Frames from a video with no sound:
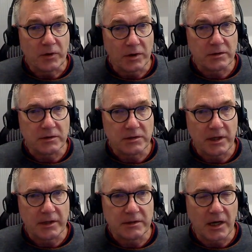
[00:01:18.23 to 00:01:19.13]
doctors
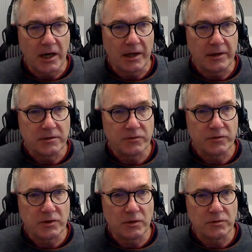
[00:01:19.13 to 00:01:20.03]
that had died as a
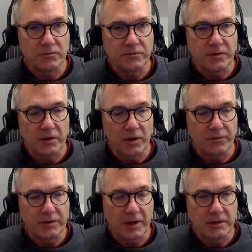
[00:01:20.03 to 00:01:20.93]
result of
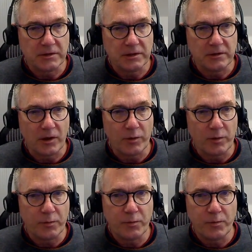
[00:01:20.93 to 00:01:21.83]
COVID-19. And I want to